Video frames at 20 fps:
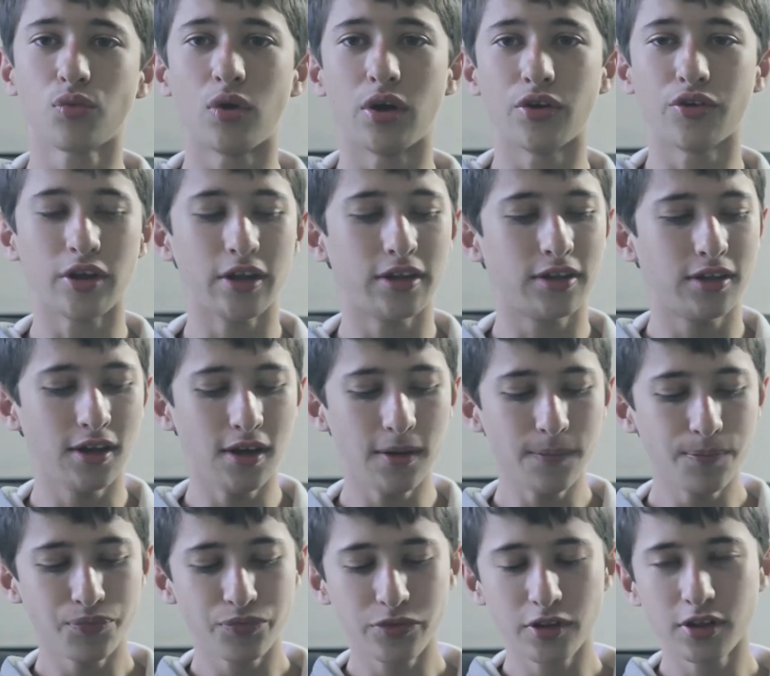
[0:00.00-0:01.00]
one right
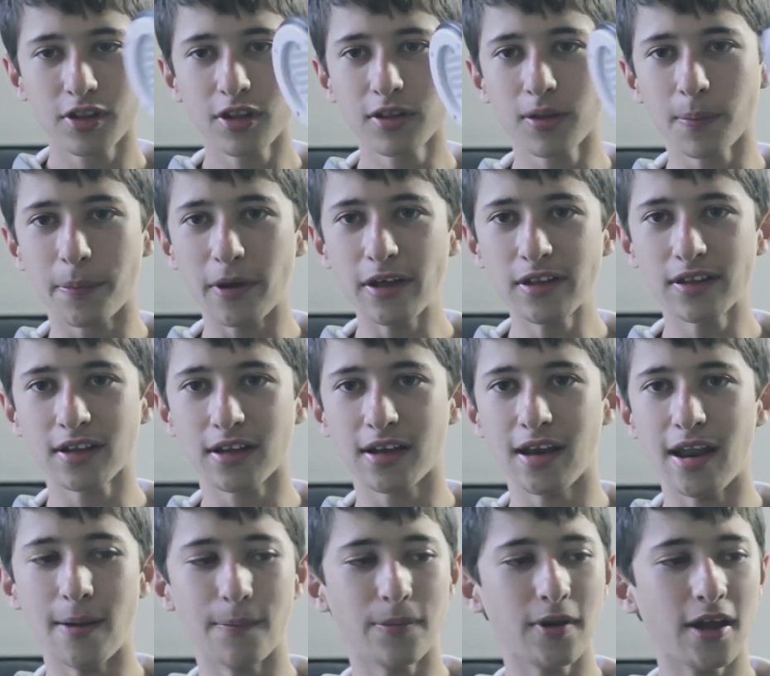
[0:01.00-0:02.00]
here. This is a basic
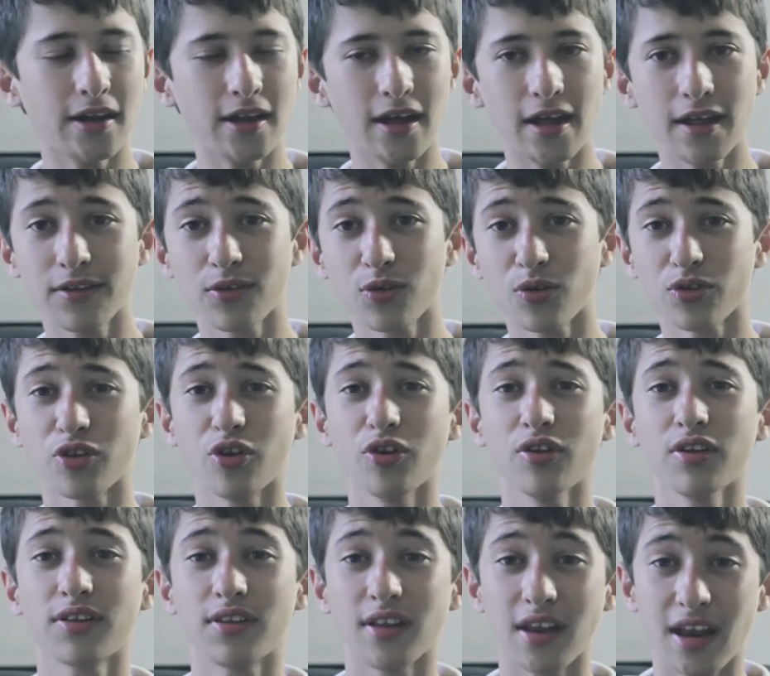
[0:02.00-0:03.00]
lamp light. As you'll
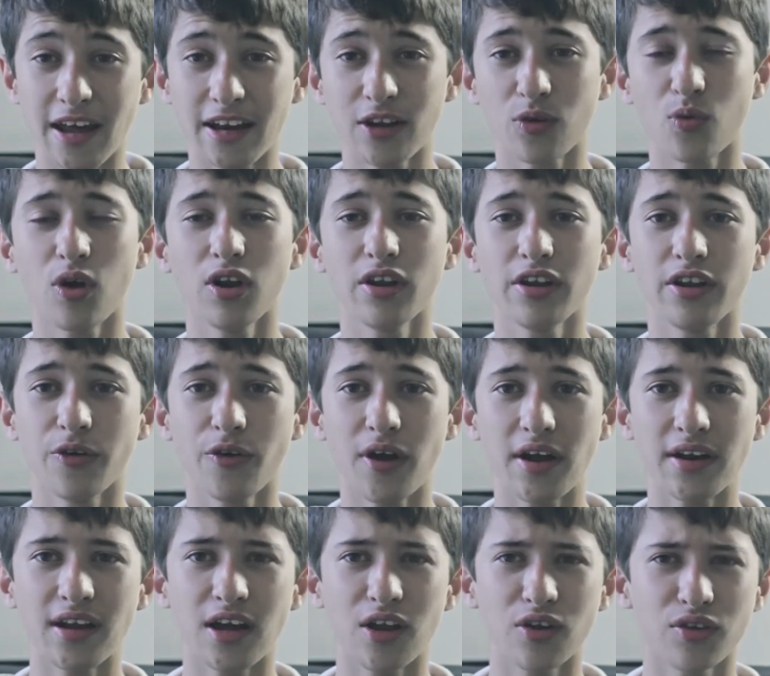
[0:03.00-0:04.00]
notice, the lighting quality
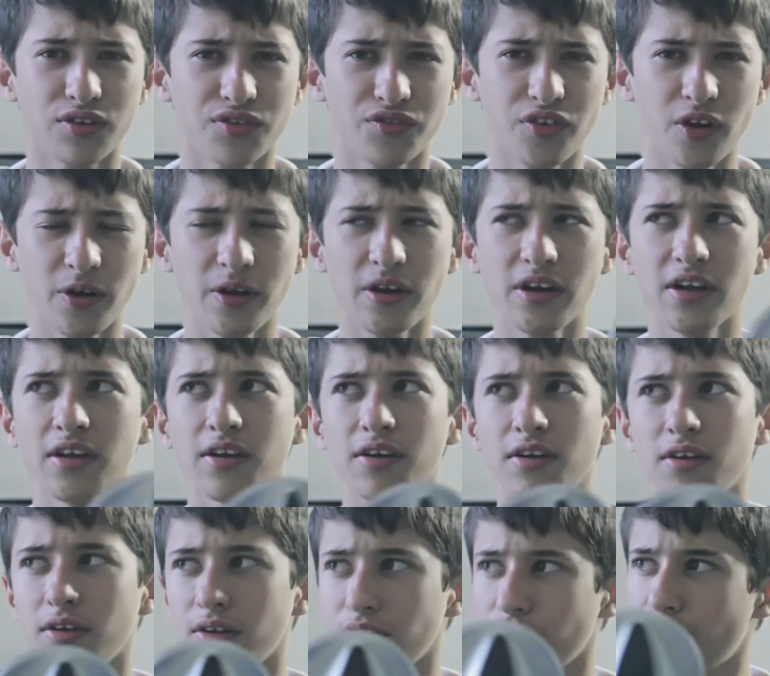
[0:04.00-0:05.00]
right now looks very
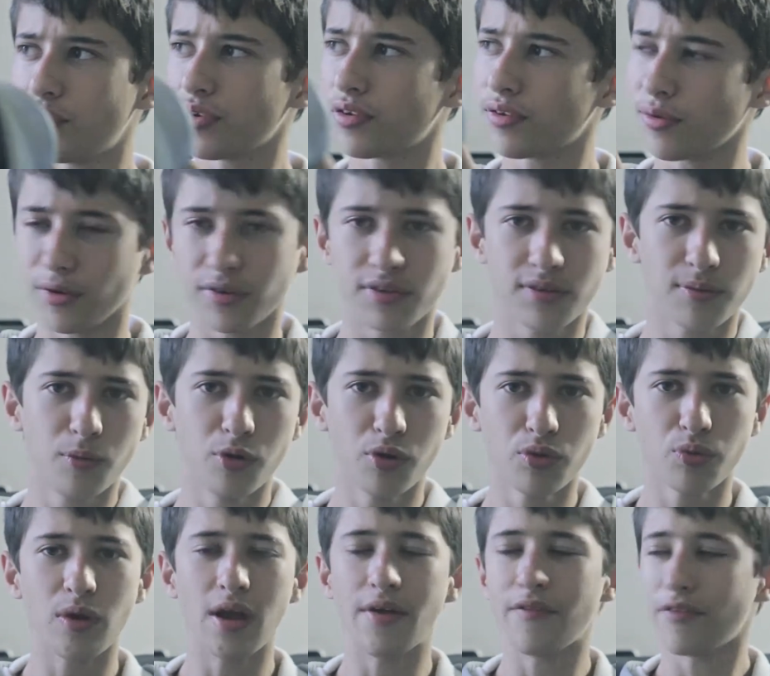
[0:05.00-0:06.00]
sort of
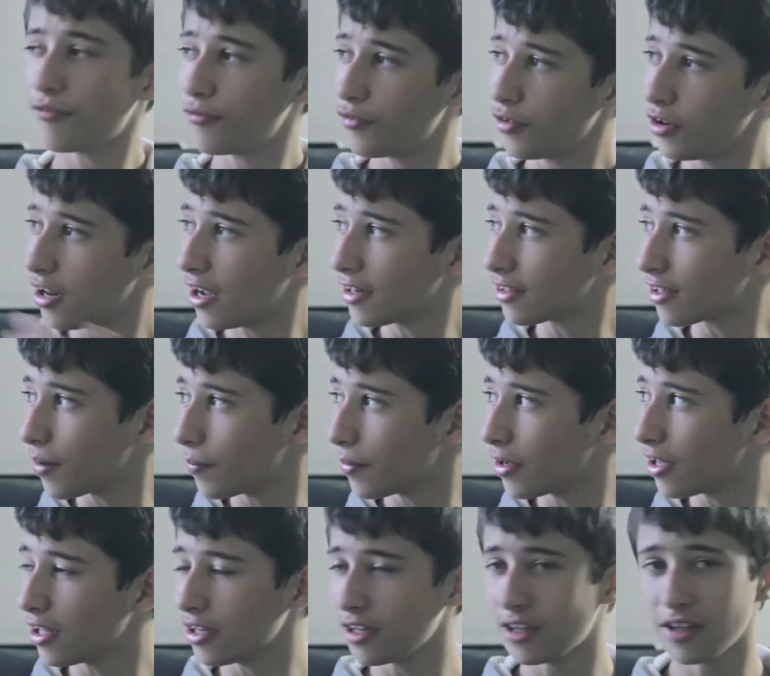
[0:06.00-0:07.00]
smooth. We have a full light
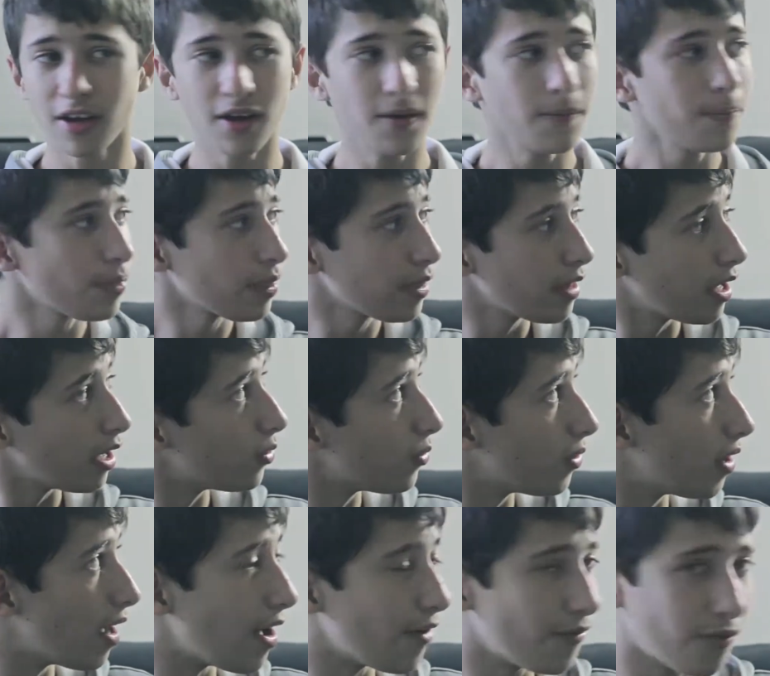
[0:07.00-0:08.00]
coming in here, and
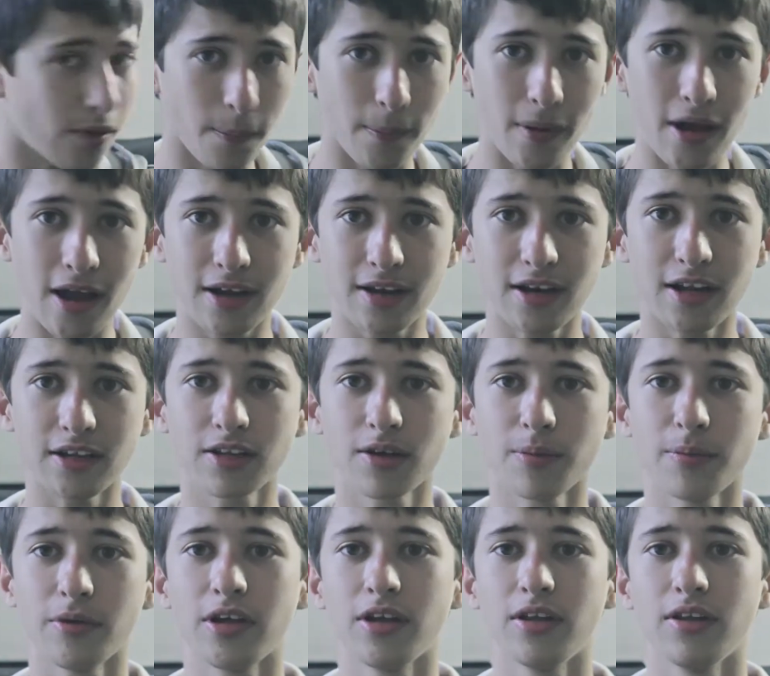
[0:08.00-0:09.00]
we have a backlight
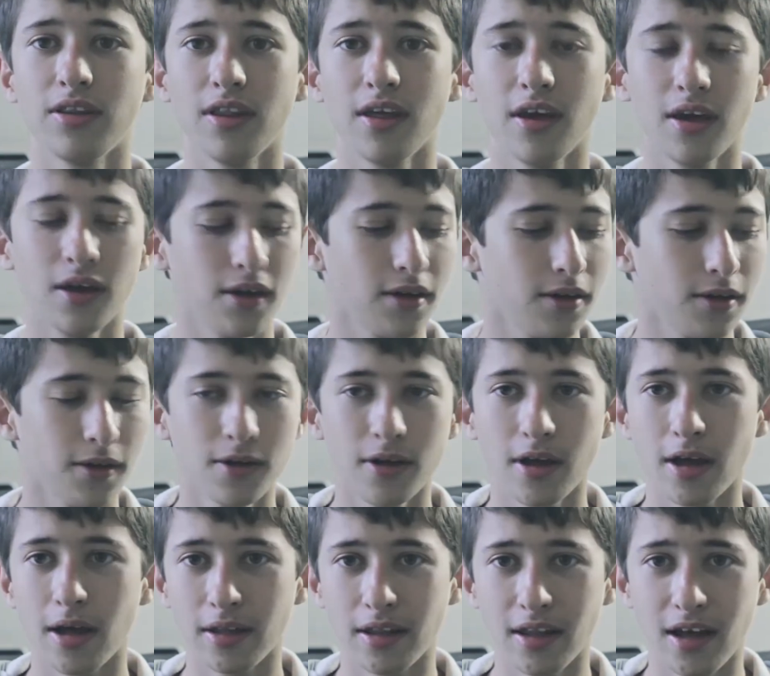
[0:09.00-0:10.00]
coming in there.
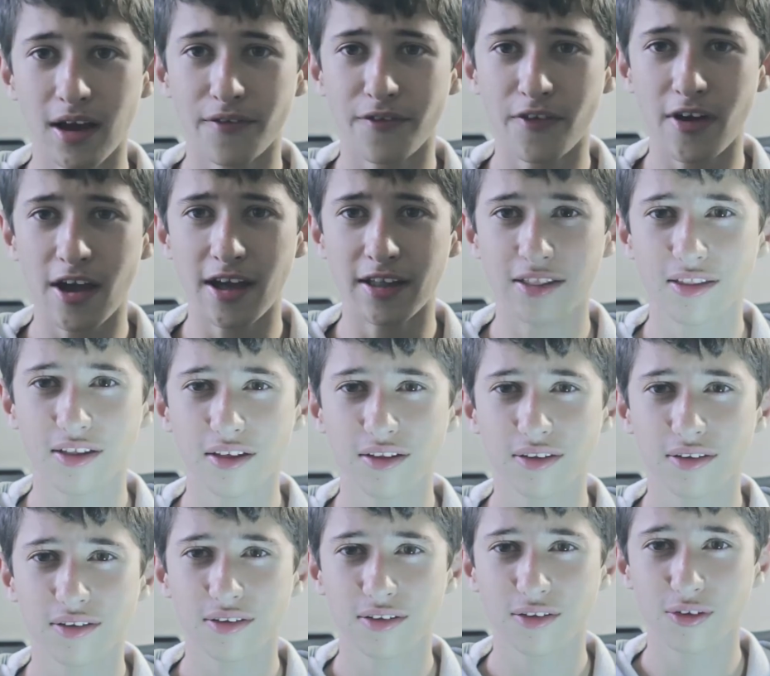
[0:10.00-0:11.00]
And now if I add
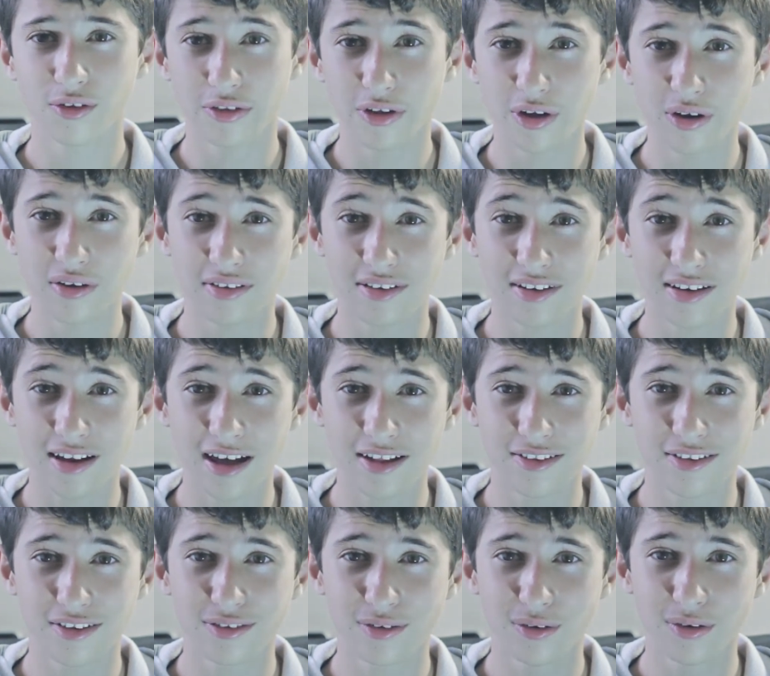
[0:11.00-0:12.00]
this, you'll notice it
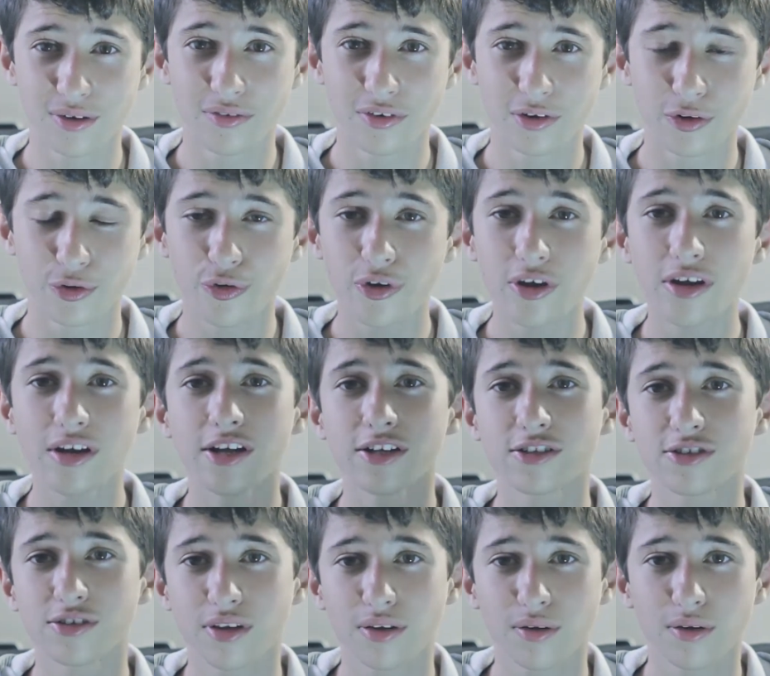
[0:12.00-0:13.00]
has a sort of a
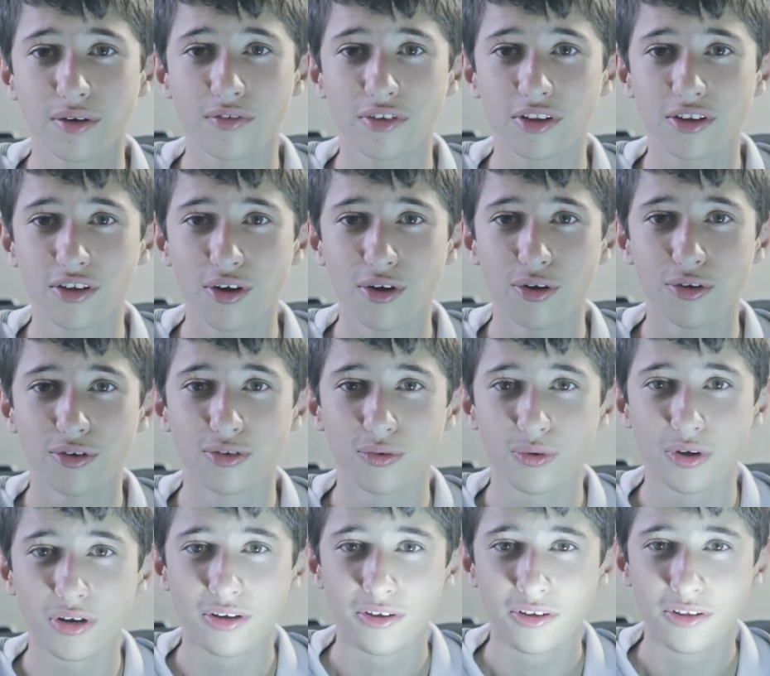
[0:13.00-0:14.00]
greenish sort of a tone
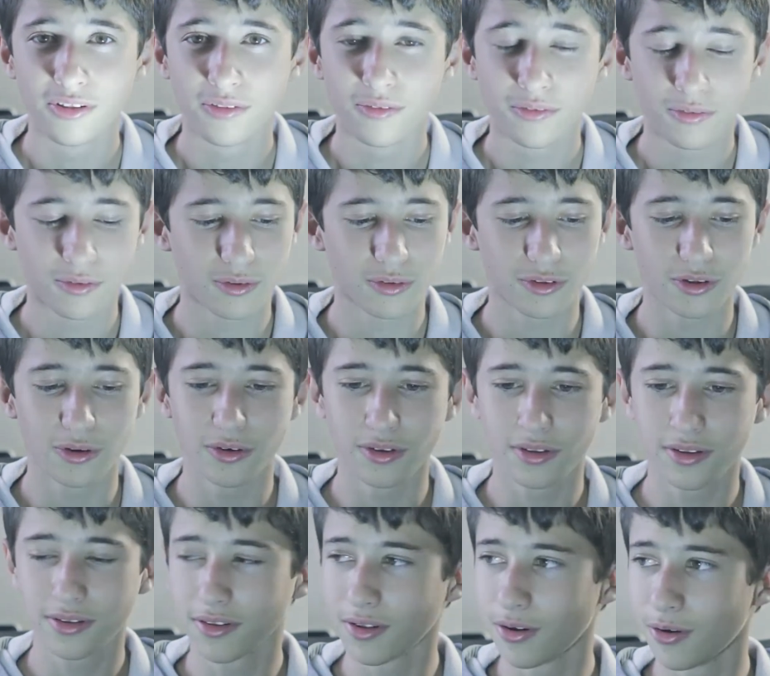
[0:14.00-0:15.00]
to it. You'll
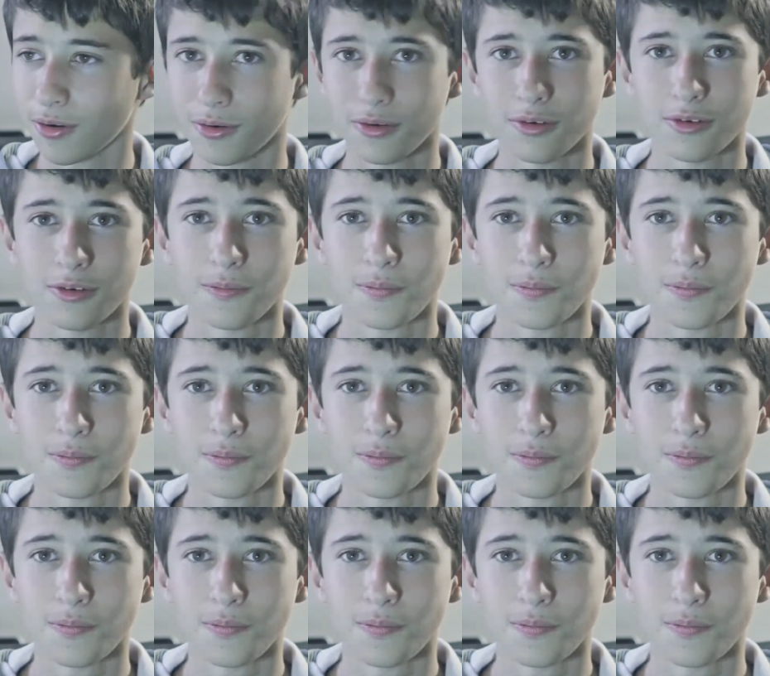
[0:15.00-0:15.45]
notice so.